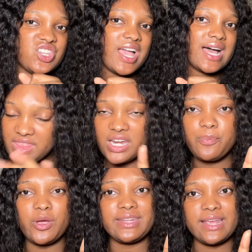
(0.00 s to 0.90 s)
She had
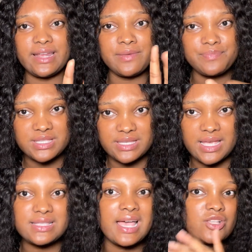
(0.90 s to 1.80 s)

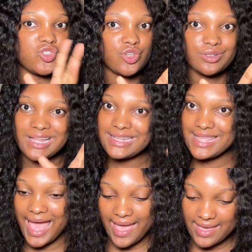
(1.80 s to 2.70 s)
3.99%, and Sean had the
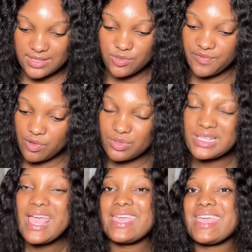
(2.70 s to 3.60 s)
highest, of course.
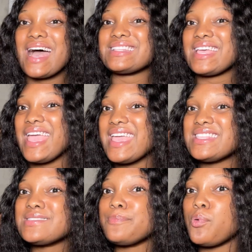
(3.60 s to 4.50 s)
He had
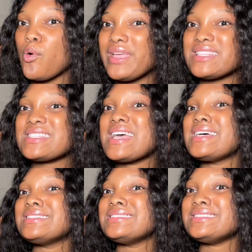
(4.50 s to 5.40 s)

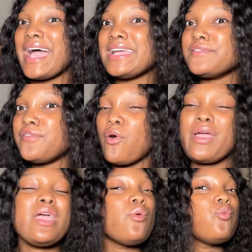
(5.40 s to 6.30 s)
8.94,
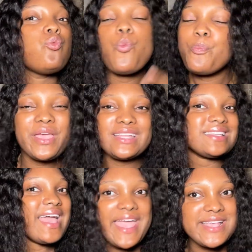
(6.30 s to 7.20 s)
a whooping
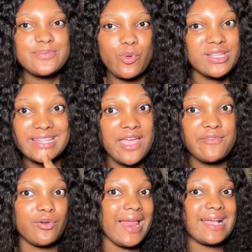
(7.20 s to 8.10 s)

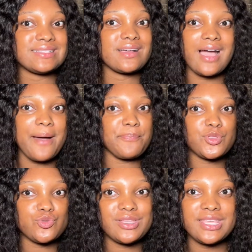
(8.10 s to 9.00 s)
8.94. Like the gap
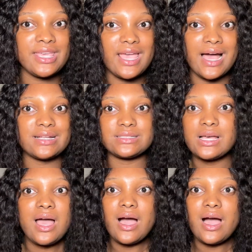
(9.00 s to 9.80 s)
between A and